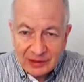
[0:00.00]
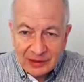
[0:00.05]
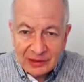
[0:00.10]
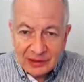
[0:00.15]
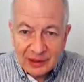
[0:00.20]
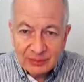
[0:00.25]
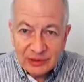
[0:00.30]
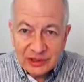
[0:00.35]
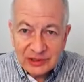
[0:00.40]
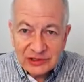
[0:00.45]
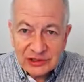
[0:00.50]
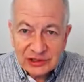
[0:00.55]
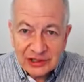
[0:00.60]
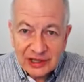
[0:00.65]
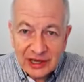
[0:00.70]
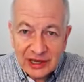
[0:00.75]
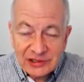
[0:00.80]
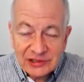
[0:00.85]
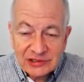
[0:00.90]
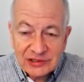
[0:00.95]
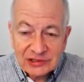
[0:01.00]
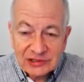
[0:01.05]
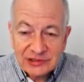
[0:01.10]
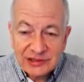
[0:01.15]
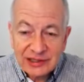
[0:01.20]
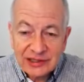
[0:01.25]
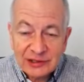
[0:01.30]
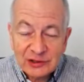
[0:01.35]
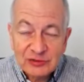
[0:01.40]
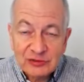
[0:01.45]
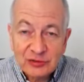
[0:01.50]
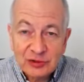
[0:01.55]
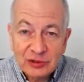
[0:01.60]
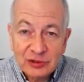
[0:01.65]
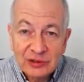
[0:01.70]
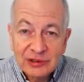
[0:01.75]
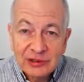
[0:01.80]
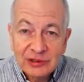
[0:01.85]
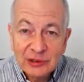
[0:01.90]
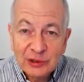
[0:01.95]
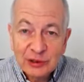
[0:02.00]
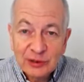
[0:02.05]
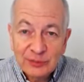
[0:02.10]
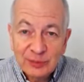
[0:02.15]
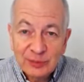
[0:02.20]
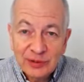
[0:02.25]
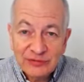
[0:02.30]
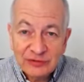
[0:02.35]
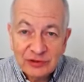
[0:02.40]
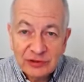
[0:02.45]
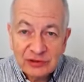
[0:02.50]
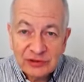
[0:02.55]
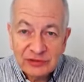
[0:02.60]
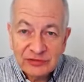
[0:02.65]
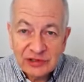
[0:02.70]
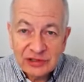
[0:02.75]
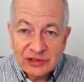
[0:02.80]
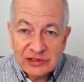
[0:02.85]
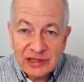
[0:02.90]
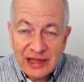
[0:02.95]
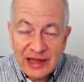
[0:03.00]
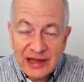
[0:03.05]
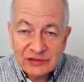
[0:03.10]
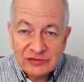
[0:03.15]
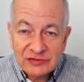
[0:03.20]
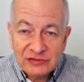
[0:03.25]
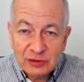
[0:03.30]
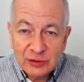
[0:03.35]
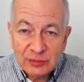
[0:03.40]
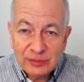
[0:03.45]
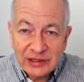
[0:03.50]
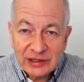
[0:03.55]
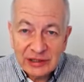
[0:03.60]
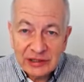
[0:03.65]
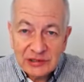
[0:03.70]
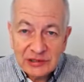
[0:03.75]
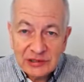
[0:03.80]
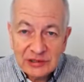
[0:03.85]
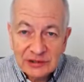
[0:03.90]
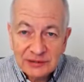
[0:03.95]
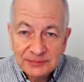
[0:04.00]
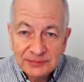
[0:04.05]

God bless you guys. Thanks for the privilege of these last few minutes.